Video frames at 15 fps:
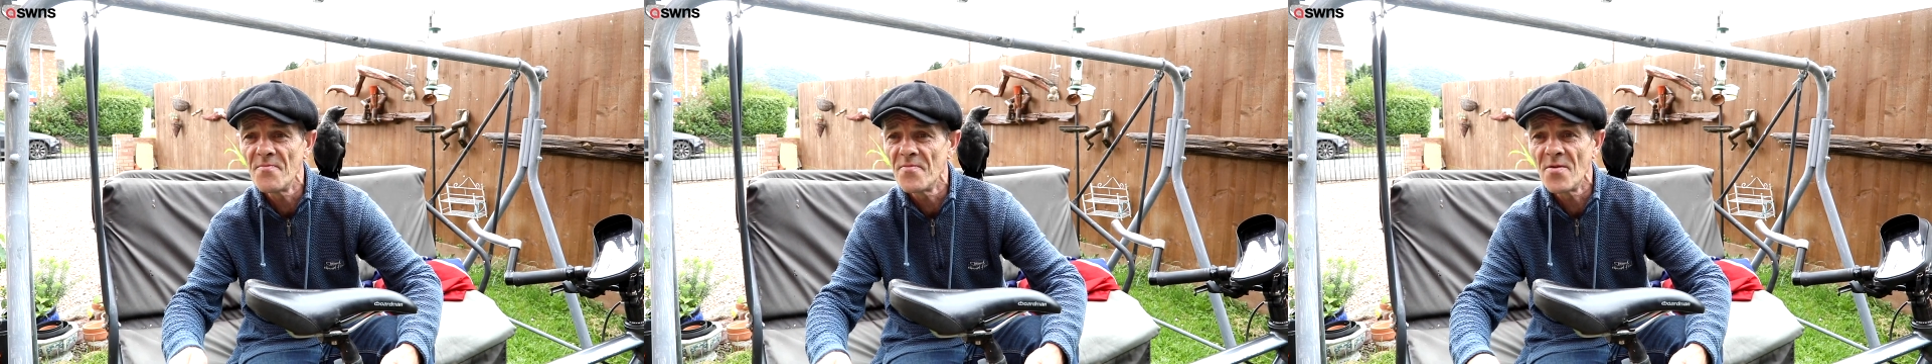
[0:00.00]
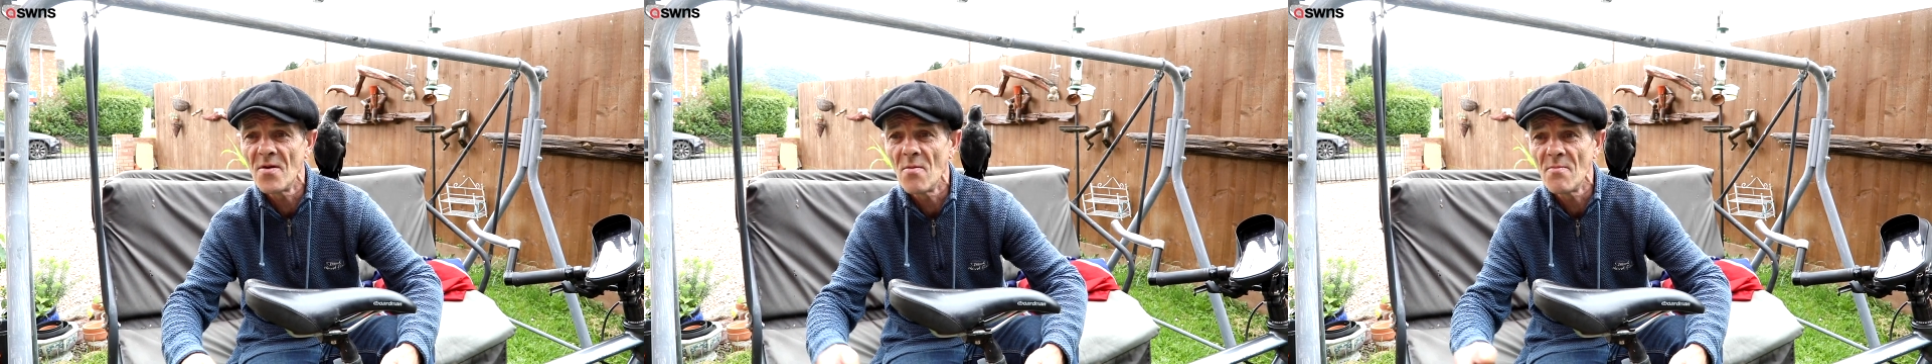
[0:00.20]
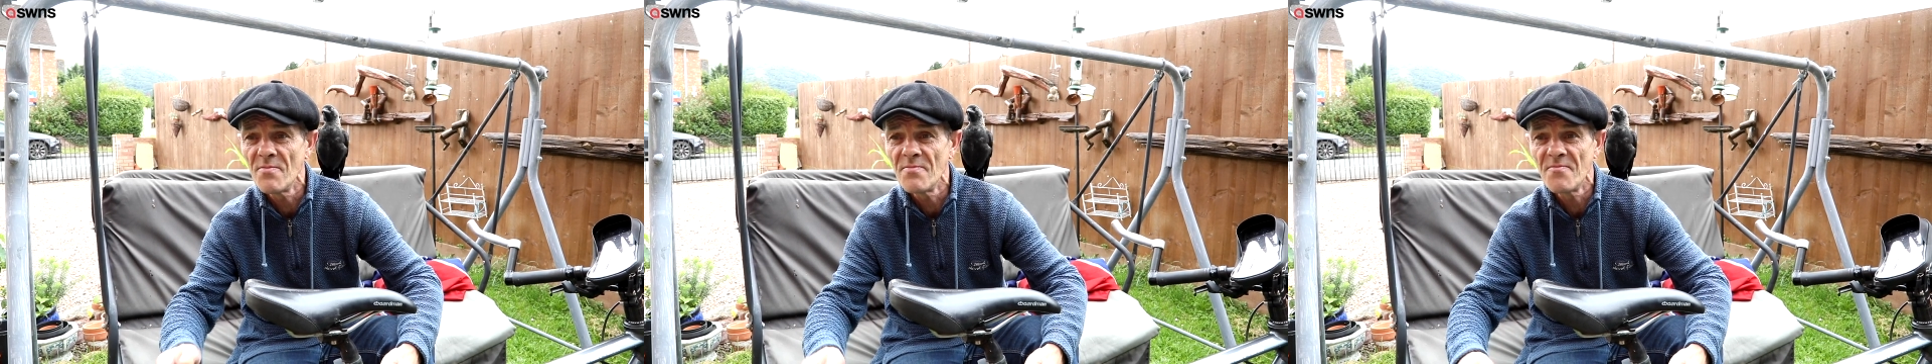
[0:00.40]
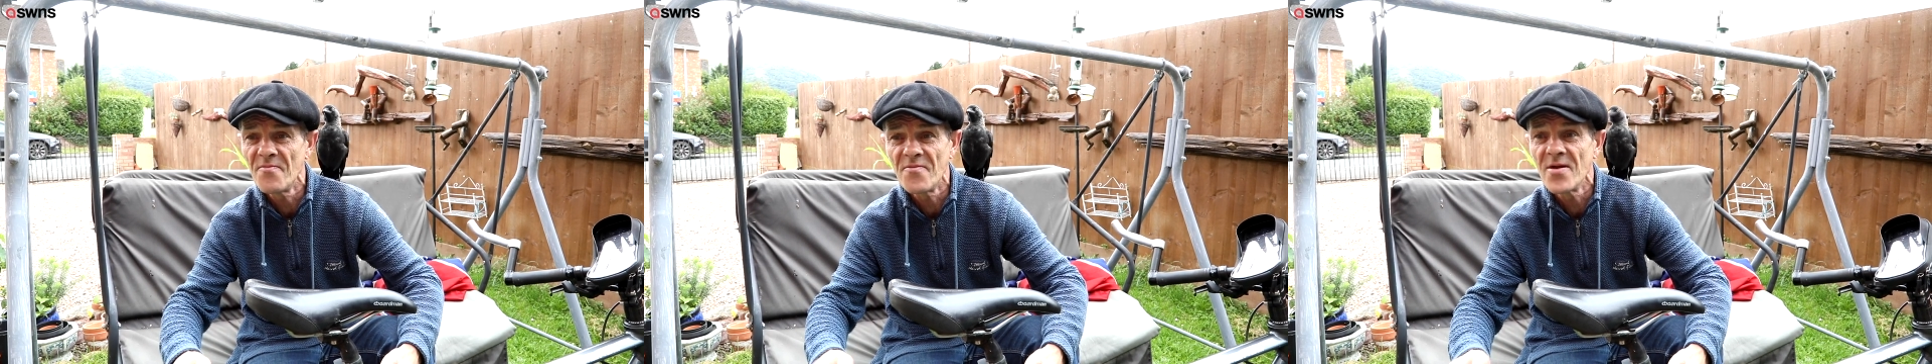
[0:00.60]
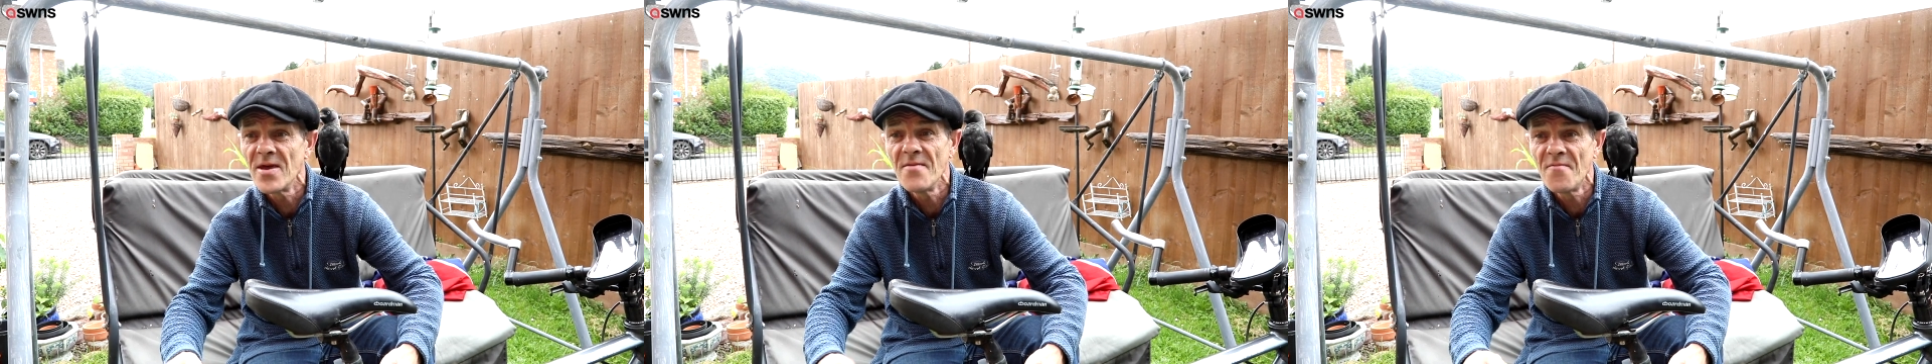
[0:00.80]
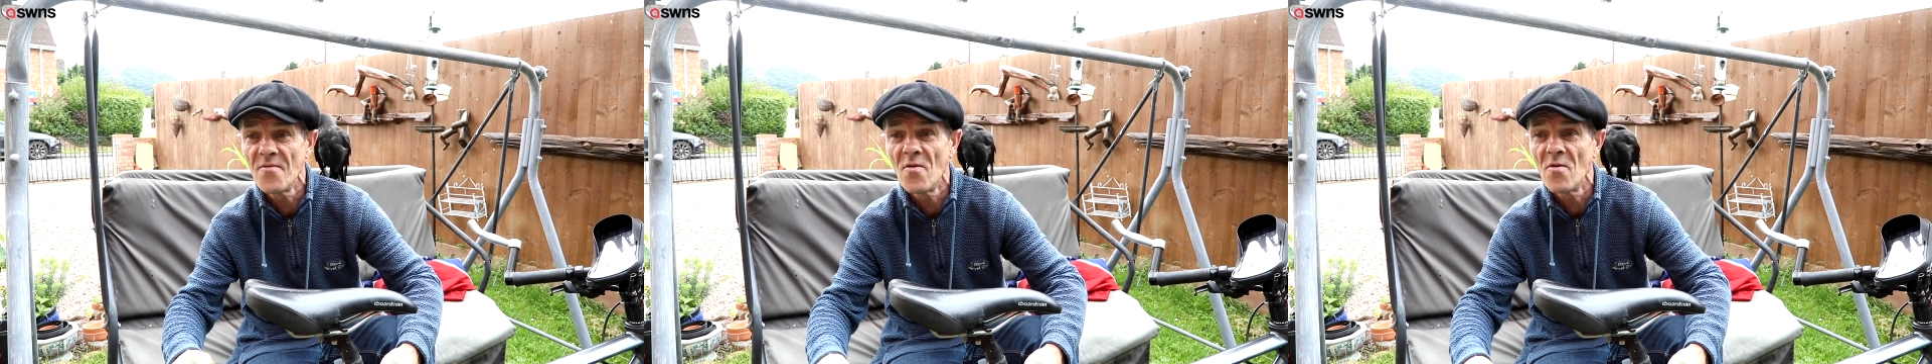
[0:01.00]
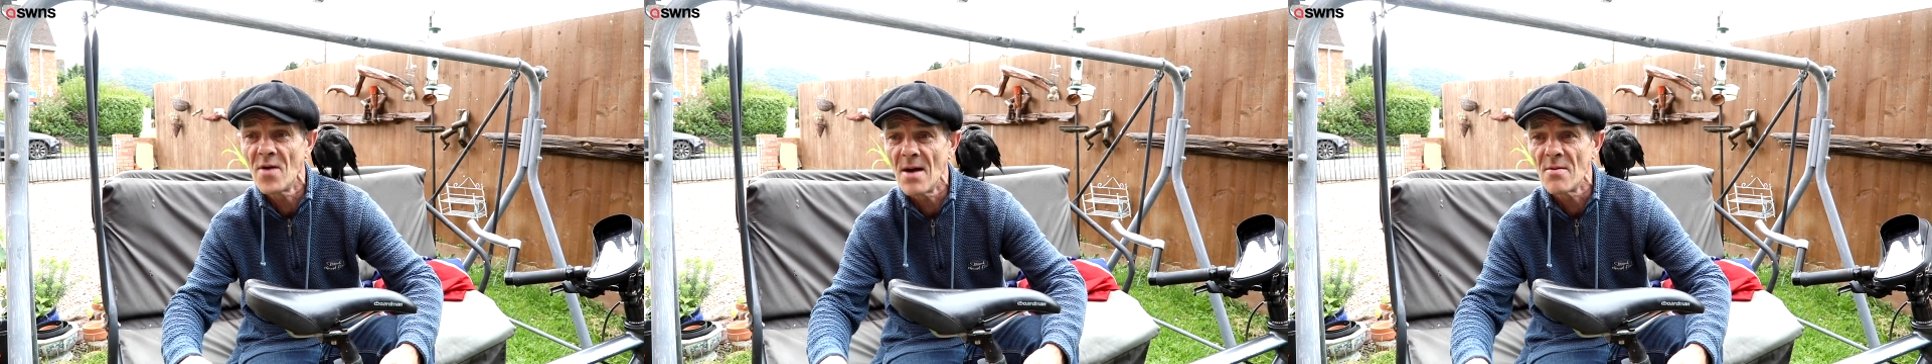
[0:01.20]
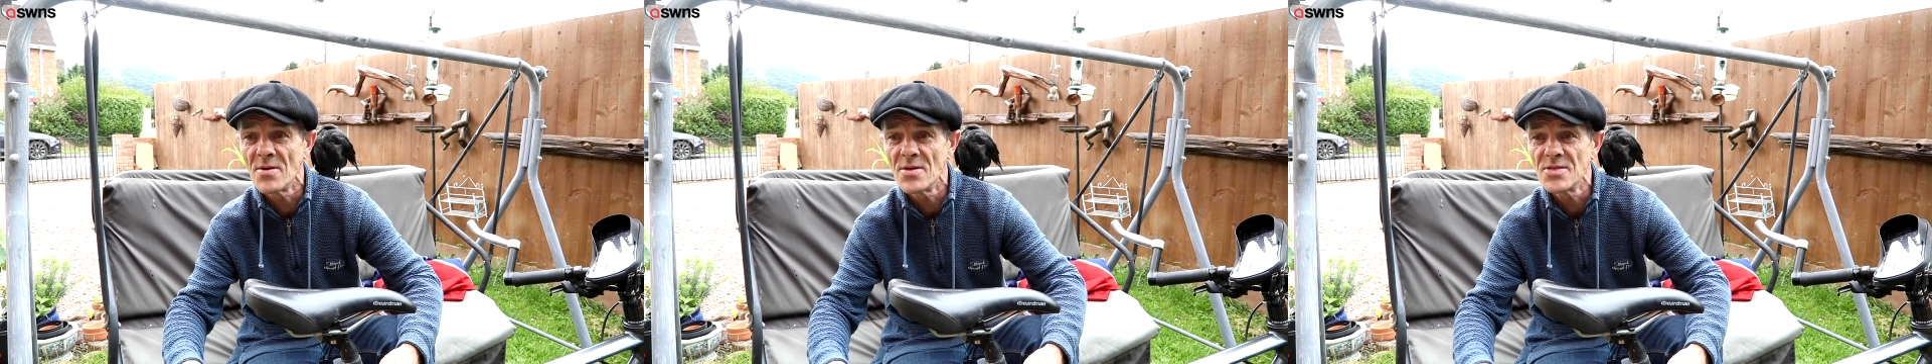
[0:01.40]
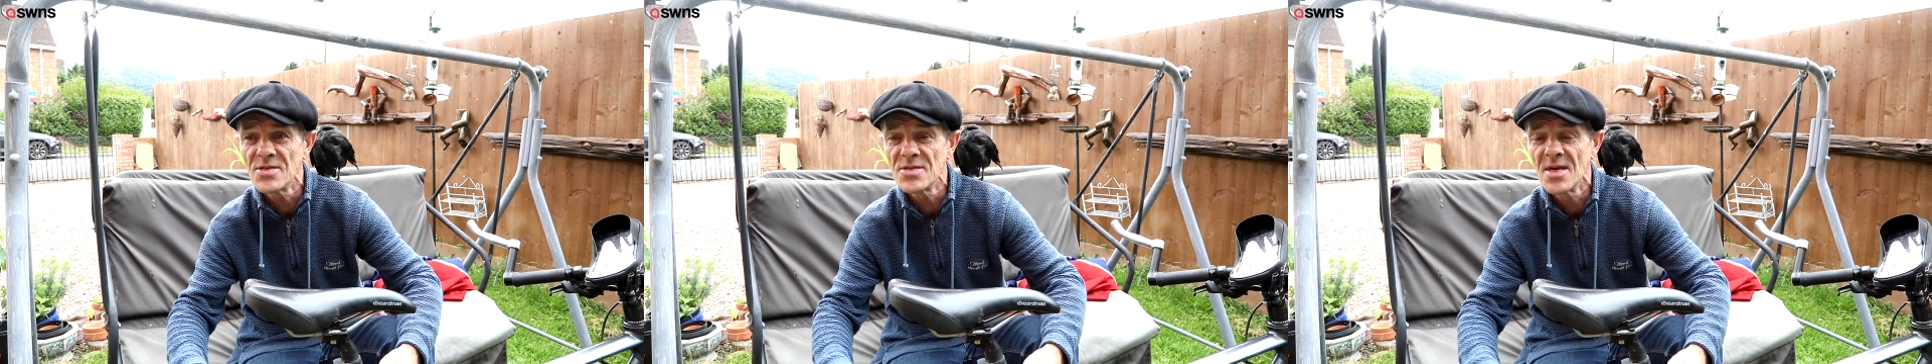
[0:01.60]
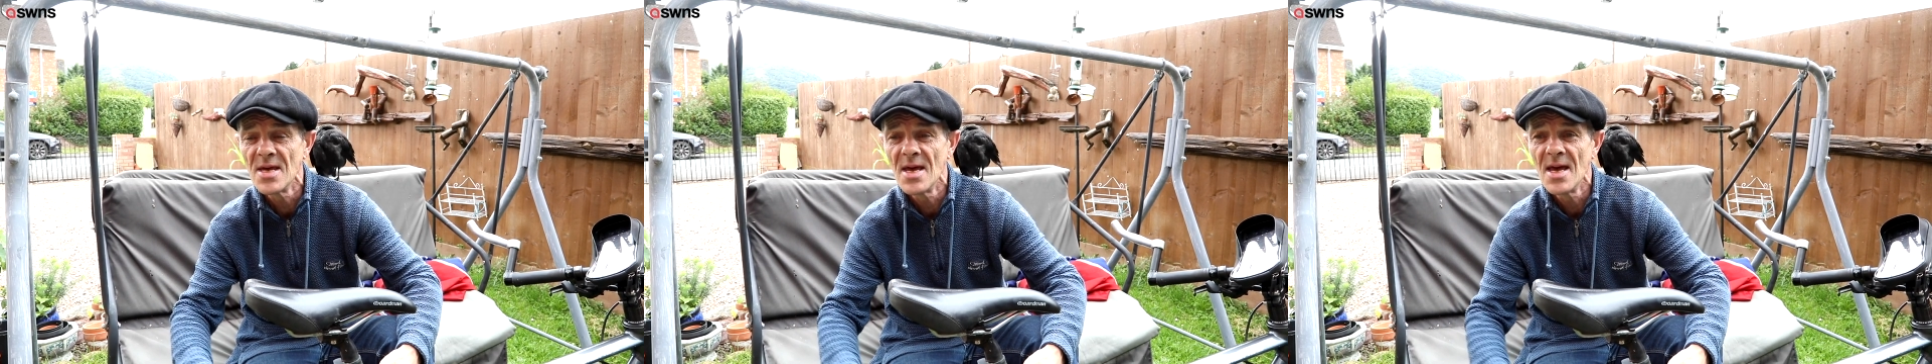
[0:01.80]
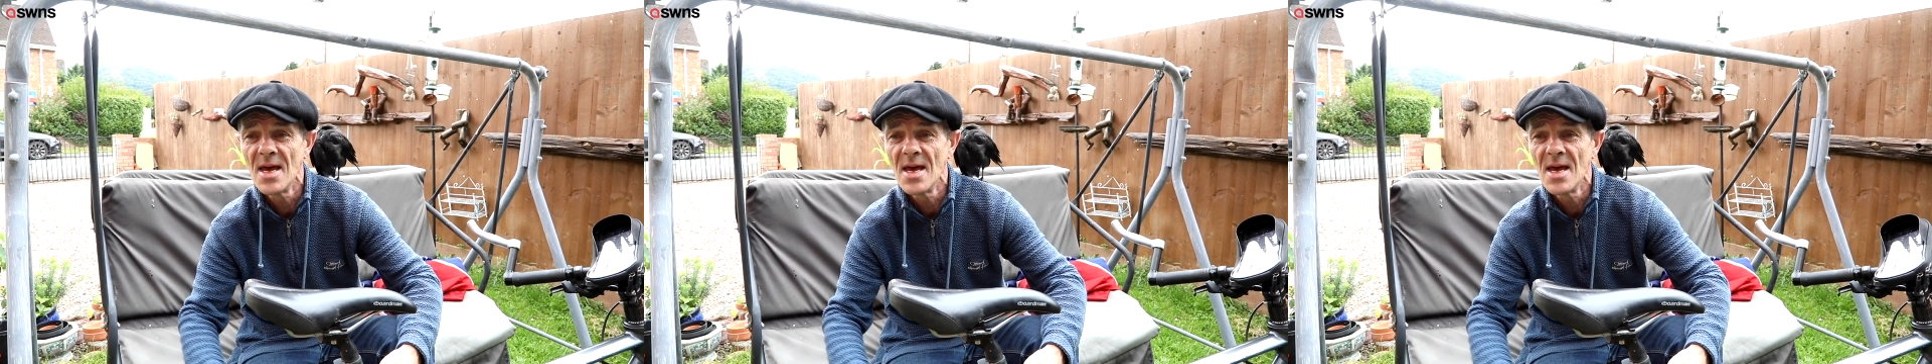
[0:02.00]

for three, four hours